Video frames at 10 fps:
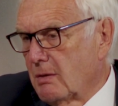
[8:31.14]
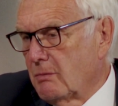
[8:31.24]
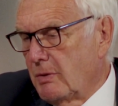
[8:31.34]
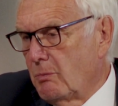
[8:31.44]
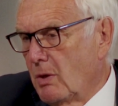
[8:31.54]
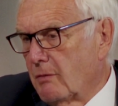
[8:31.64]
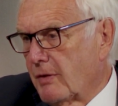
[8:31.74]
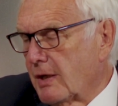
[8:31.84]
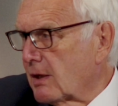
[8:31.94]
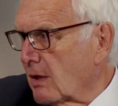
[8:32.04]
We work
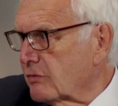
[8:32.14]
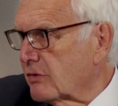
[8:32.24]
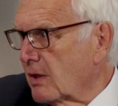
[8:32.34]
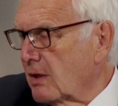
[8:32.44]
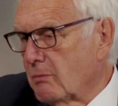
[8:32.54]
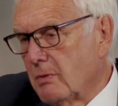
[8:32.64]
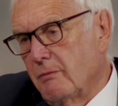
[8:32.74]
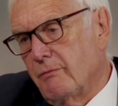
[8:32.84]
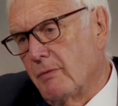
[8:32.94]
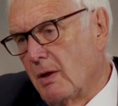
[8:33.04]
very closely
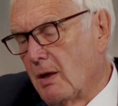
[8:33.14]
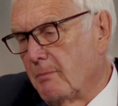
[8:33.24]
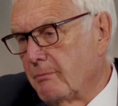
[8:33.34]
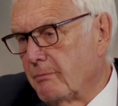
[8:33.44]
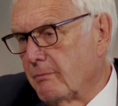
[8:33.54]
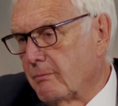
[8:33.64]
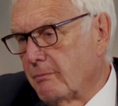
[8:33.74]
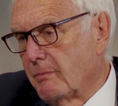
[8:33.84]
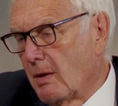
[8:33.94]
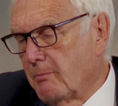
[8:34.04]
with
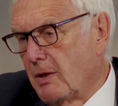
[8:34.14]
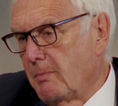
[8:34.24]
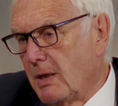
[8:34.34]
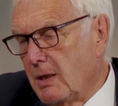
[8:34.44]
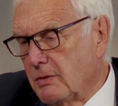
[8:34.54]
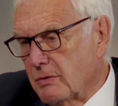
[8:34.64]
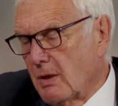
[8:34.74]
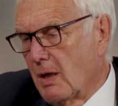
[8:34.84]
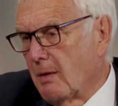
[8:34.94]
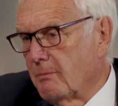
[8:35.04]

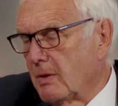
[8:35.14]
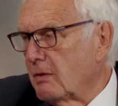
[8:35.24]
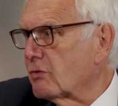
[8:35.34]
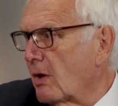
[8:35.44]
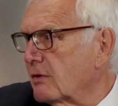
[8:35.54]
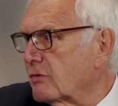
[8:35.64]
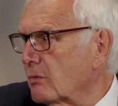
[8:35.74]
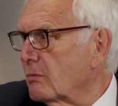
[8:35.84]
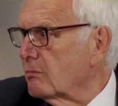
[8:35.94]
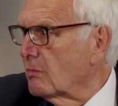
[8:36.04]
MDBs in trying
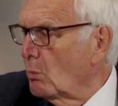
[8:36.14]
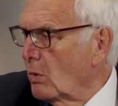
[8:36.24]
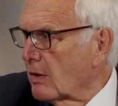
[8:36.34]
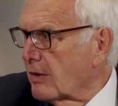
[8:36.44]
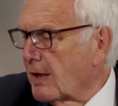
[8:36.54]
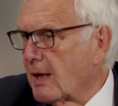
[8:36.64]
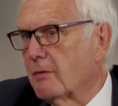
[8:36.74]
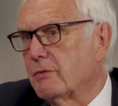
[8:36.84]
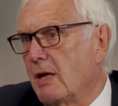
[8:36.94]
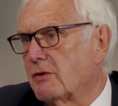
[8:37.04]
to work that
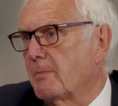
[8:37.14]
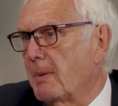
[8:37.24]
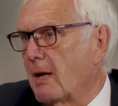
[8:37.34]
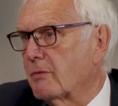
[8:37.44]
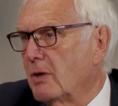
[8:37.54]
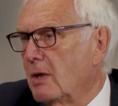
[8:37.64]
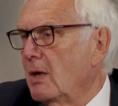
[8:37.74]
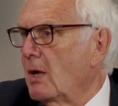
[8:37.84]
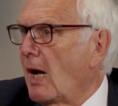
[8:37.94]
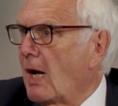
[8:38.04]
out. It's about
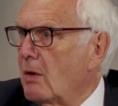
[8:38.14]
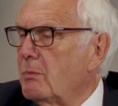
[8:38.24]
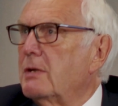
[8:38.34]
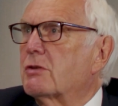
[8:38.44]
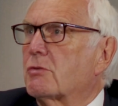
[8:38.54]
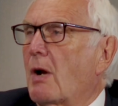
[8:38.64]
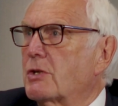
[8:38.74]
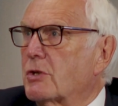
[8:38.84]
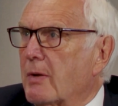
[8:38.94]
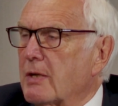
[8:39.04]
how we
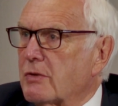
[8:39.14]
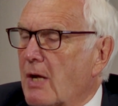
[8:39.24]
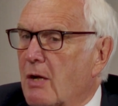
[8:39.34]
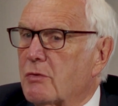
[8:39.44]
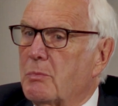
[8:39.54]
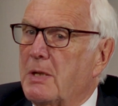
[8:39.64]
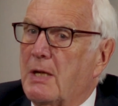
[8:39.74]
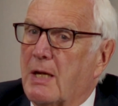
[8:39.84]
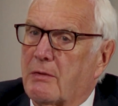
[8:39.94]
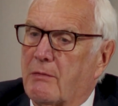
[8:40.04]
structure it, how do we
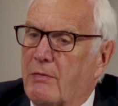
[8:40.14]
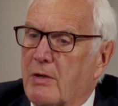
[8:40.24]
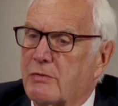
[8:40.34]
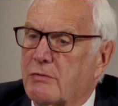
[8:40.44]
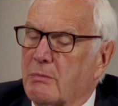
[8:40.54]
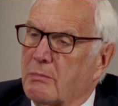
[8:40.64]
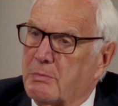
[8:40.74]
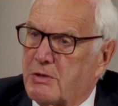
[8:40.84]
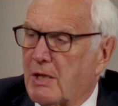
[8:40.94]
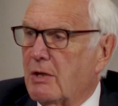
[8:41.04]
get the first,
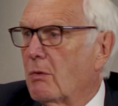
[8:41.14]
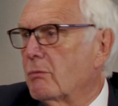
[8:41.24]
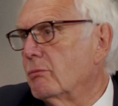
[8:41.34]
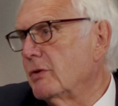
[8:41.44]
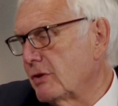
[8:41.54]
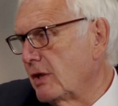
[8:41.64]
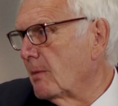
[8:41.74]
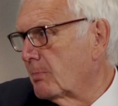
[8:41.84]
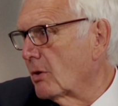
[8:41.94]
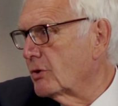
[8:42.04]
particularly on
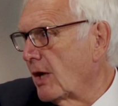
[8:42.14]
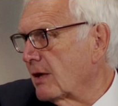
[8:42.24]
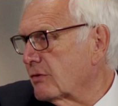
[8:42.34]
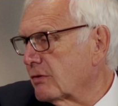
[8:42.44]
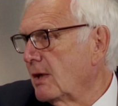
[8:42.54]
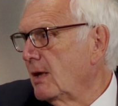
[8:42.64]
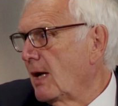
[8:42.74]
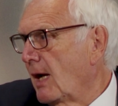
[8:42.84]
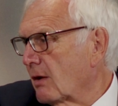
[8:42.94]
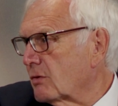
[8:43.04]
riskier projects,
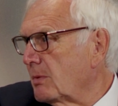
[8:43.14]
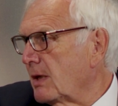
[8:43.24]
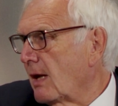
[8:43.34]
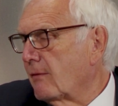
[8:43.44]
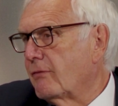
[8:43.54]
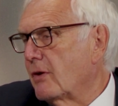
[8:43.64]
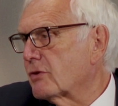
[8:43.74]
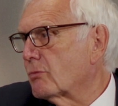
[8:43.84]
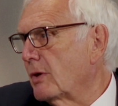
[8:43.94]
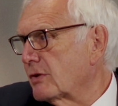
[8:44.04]
how do we get
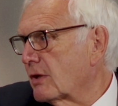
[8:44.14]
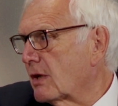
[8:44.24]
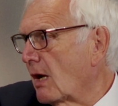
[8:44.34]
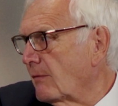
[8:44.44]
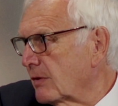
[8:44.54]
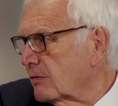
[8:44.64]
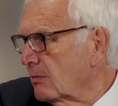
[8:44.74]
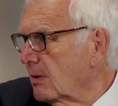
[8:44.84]
first risk covered,